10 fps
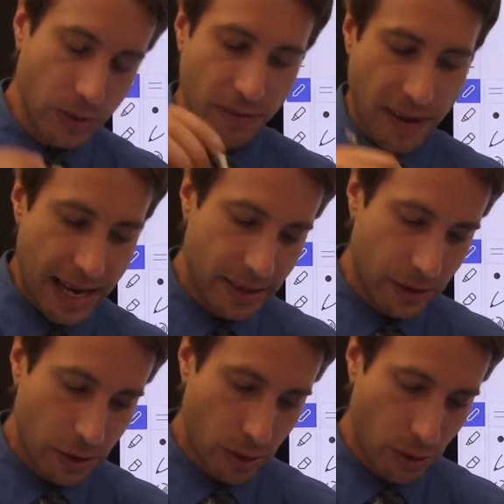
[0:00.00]
divide the
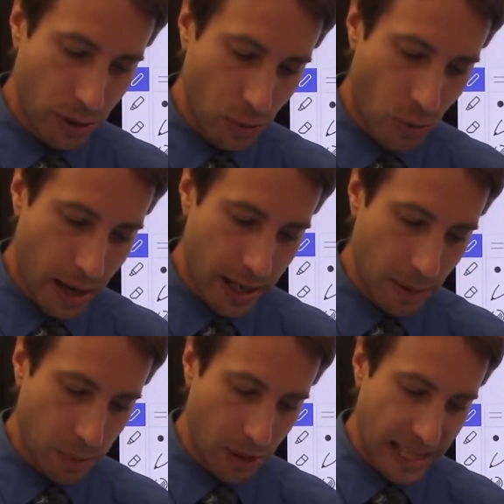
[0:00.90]
2, you wind
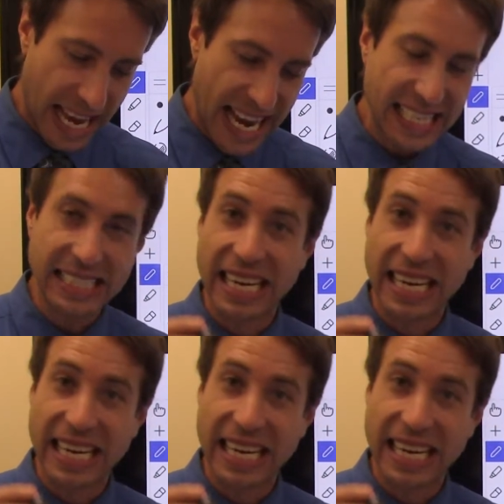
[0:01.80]
up with 8.